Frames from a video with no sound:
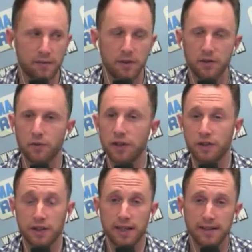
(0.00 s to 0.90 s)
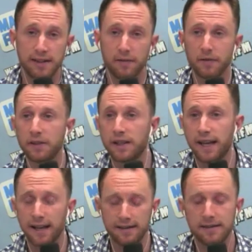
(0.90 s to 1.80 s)
administration, and that's definitely the
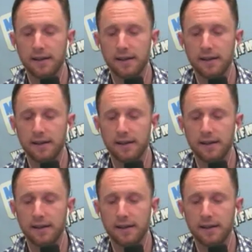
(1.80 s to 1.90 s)
case.